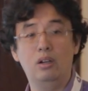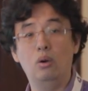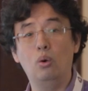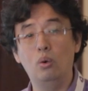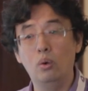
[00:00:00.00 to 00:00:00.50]

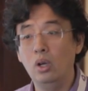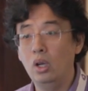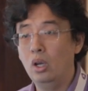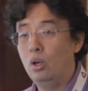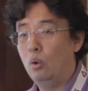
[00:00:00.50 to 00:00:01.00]
their own
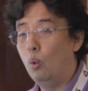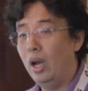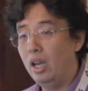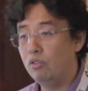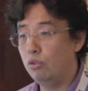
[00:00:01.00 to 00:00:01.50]

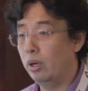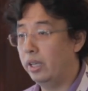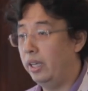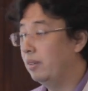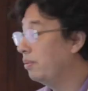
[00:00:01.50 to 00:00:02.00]
way of
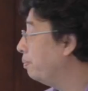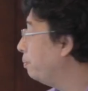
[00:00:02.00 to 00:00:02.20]
working.